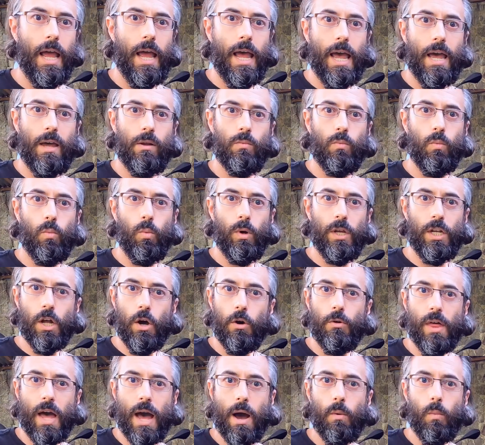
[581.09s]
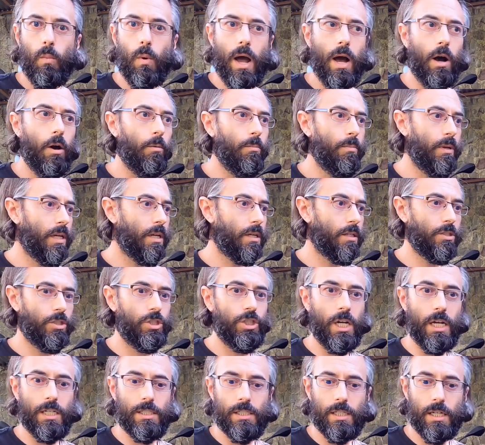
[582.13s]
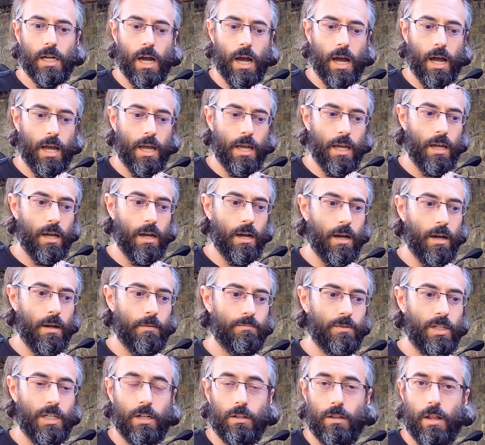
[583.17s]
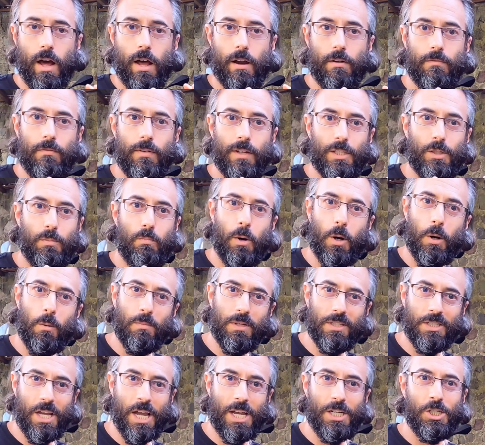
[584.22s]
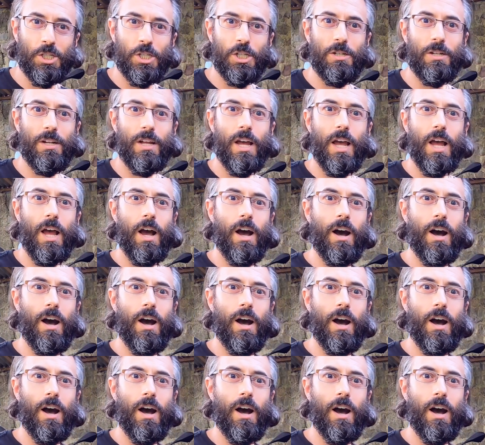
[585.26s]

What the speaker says: And we know that well because Jess and I did a lot of experimentation